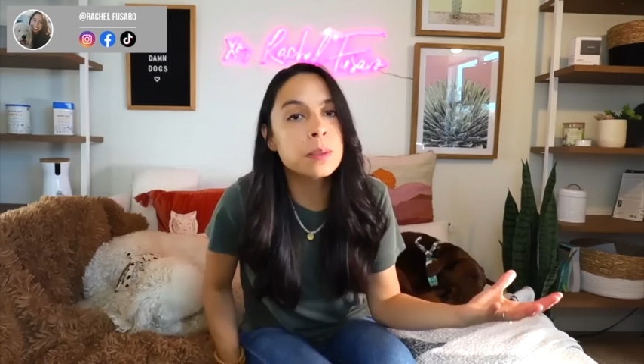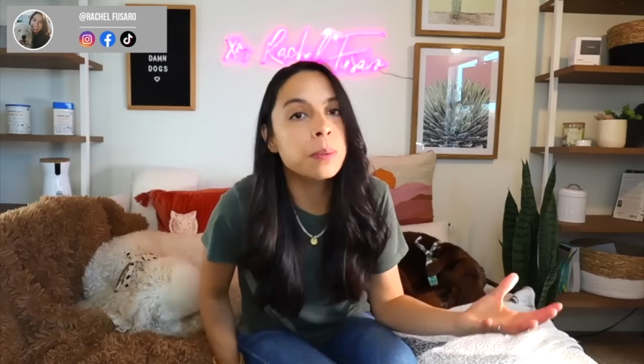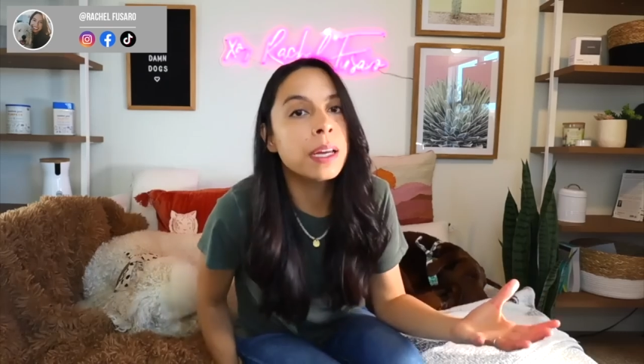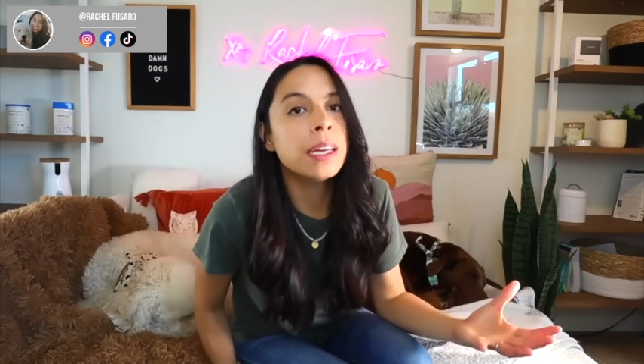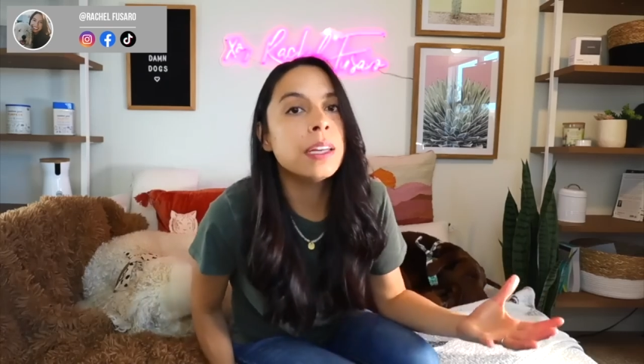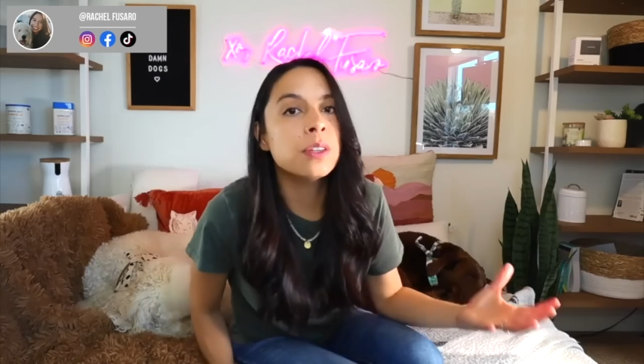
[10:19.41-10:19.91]
This
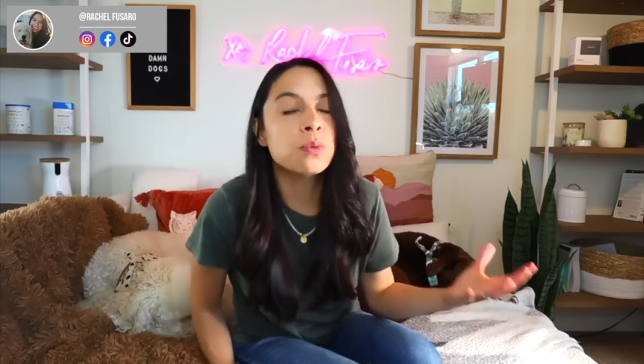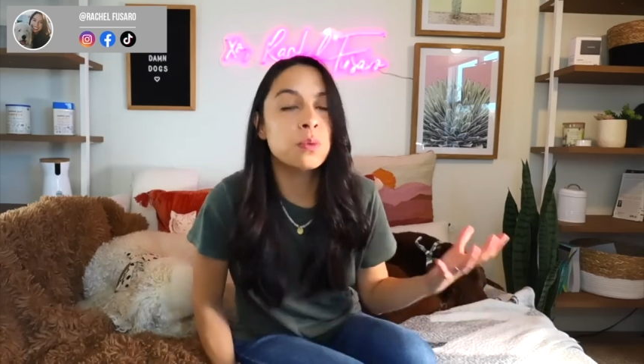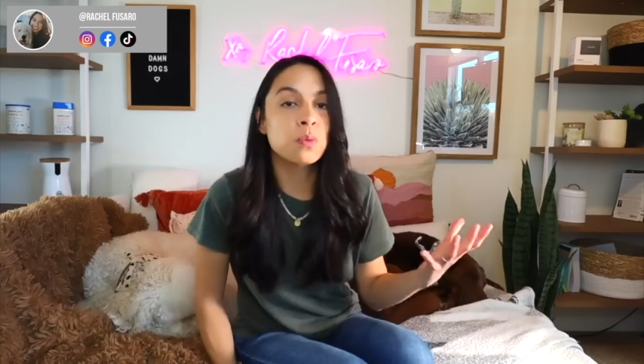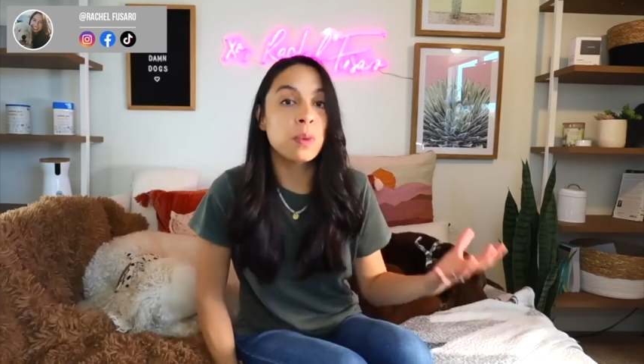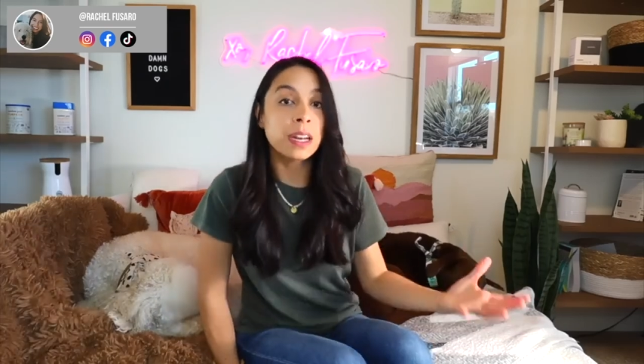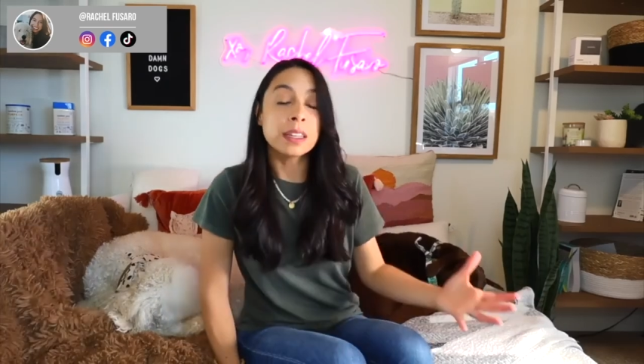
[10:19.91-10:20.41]
brand is
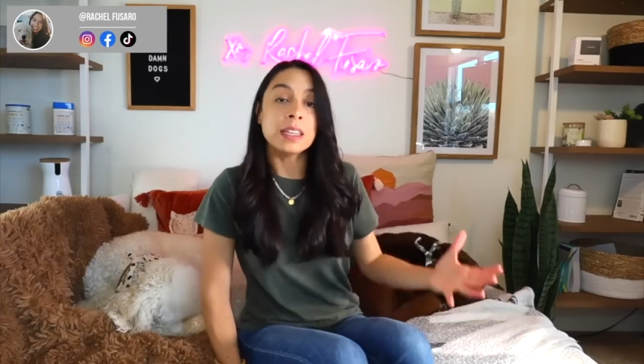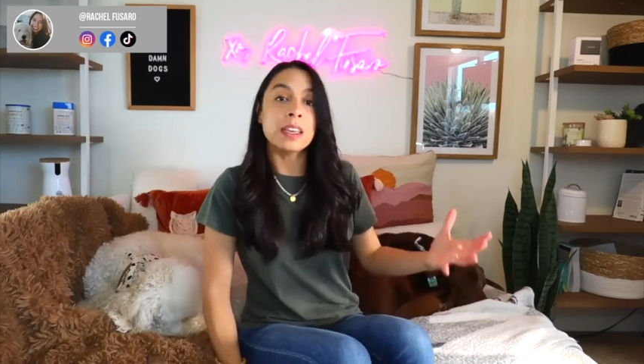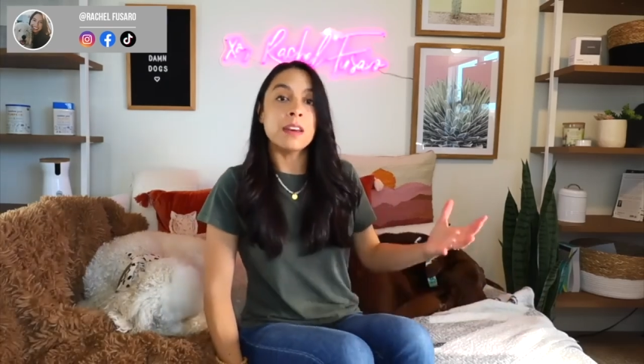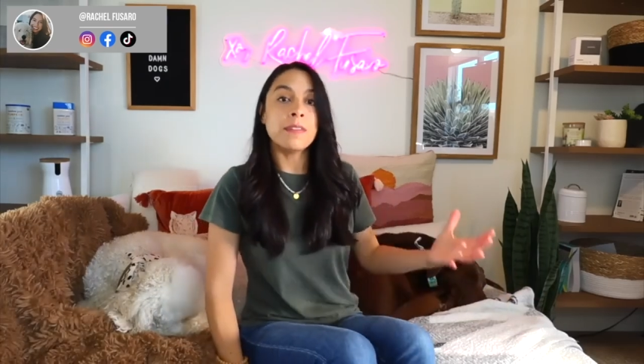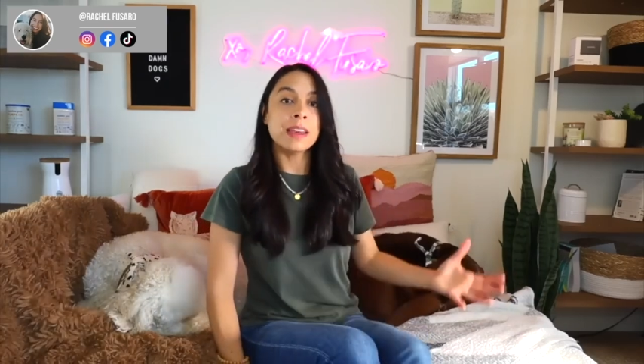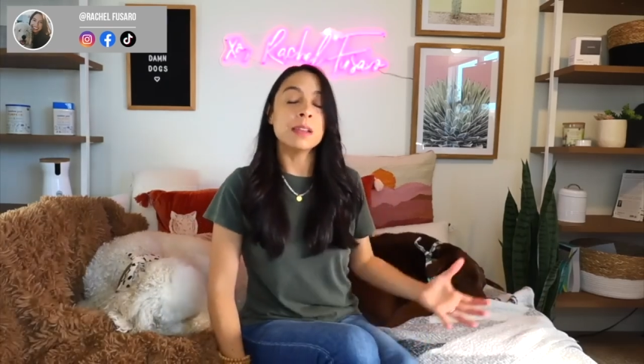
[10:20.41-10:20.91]

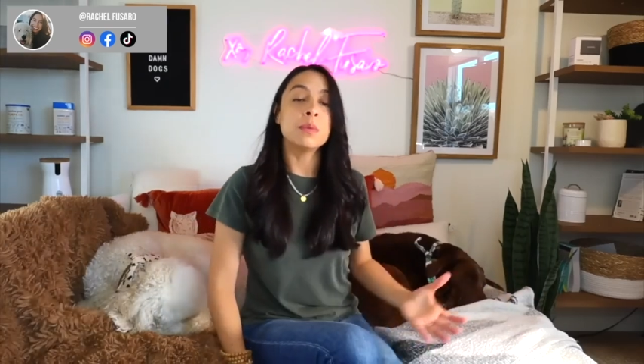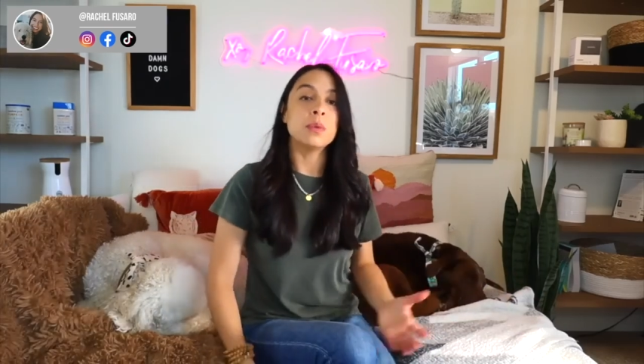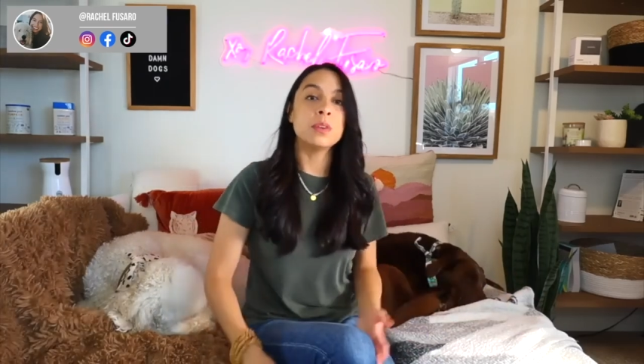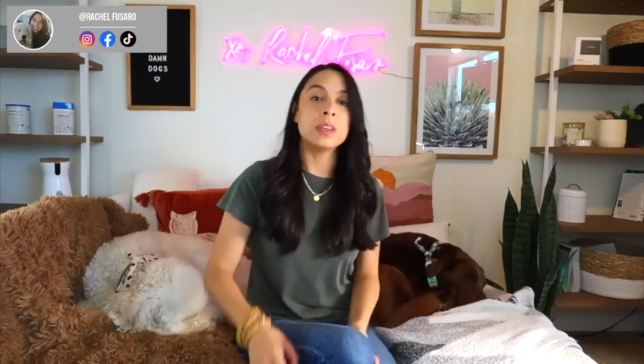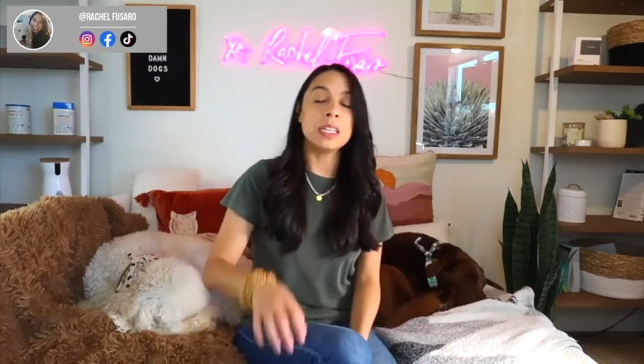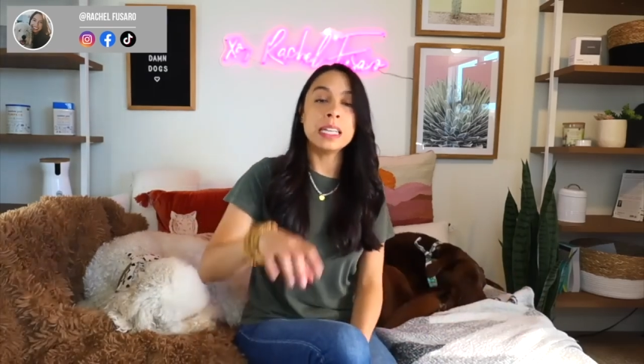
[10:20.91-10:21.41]
readily
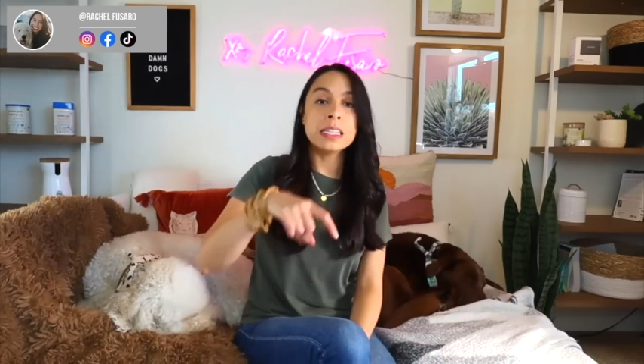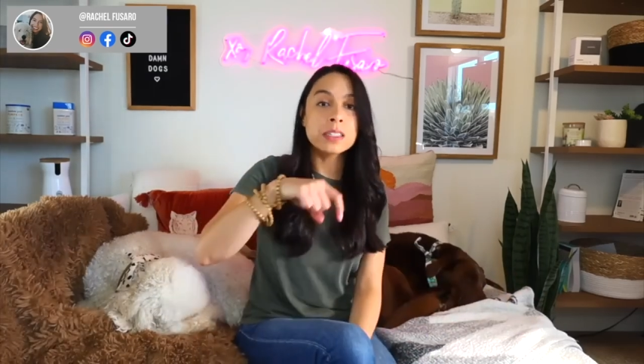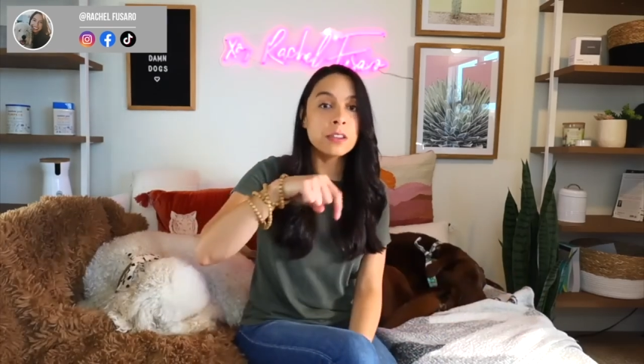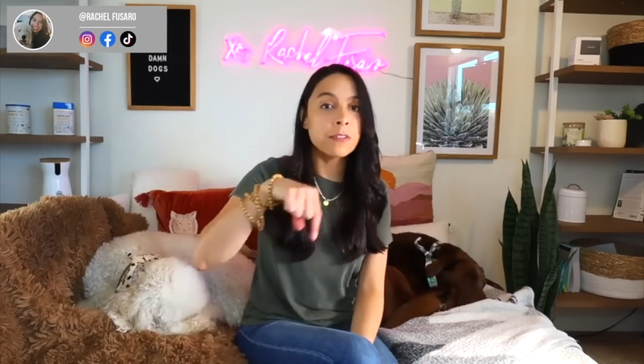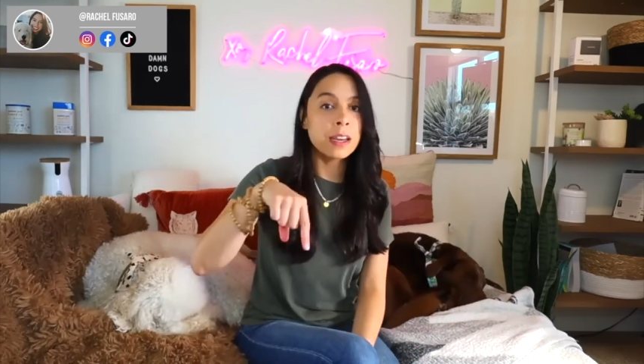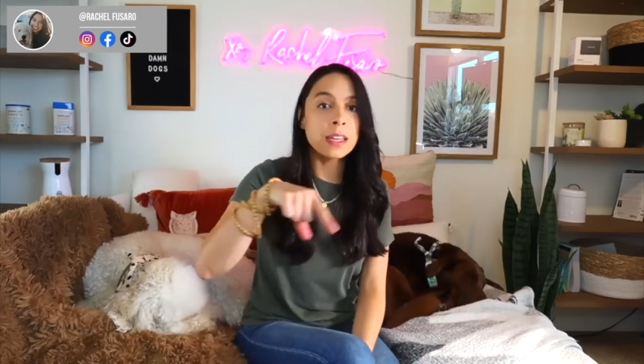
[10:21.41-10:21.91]
available. You can
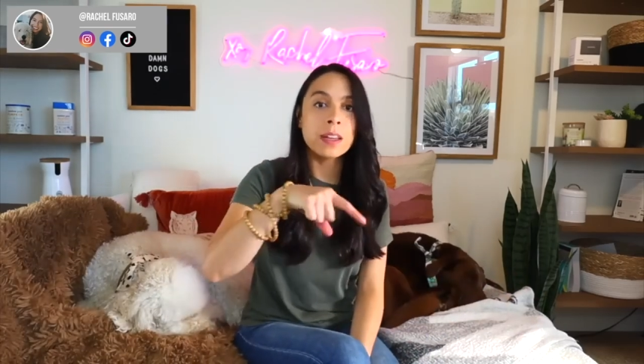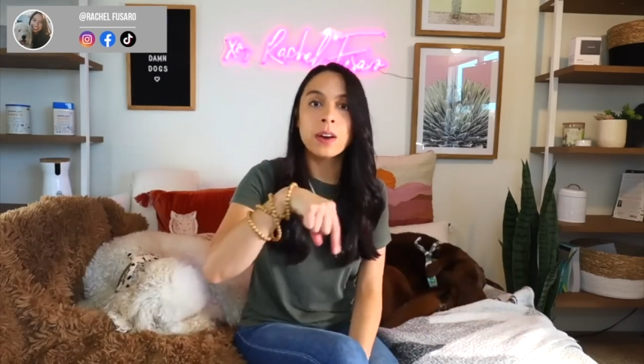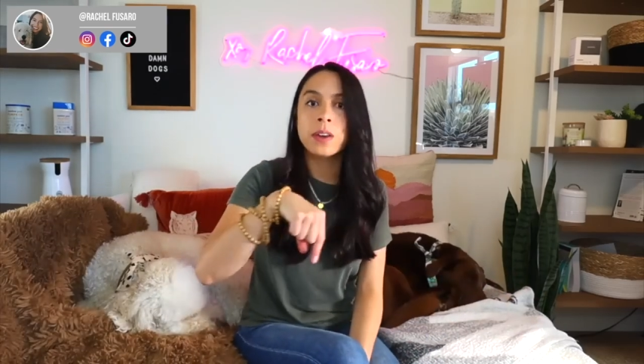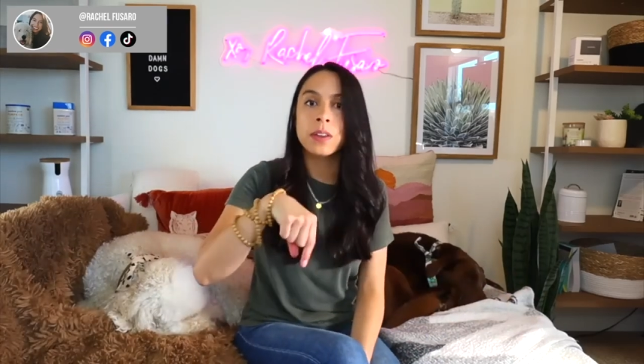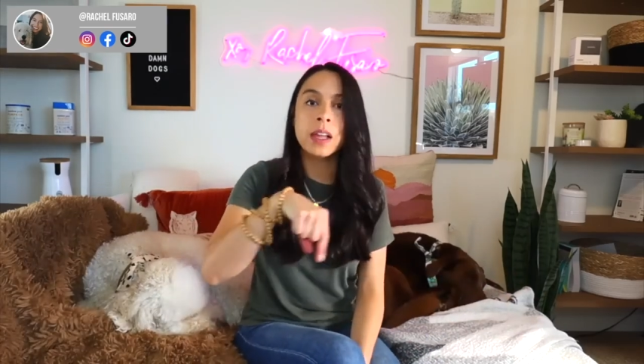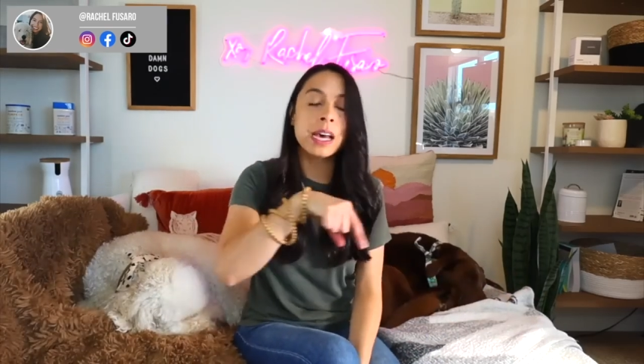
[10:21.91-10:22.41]
easily find it
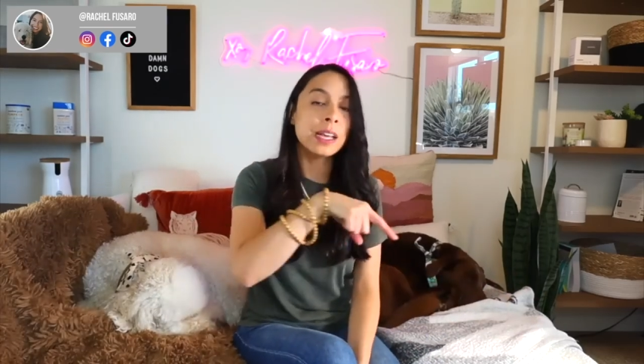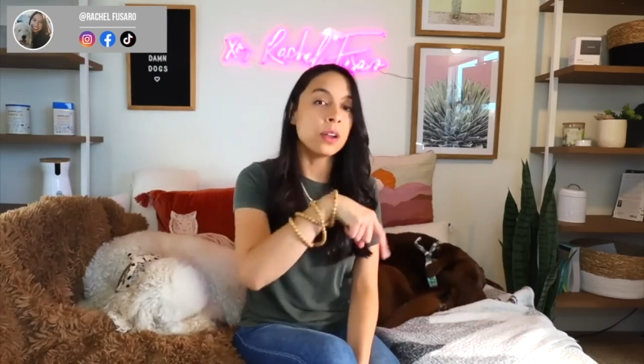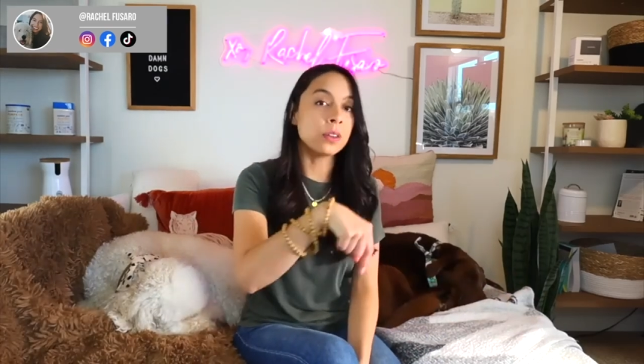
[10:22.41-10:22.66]
online.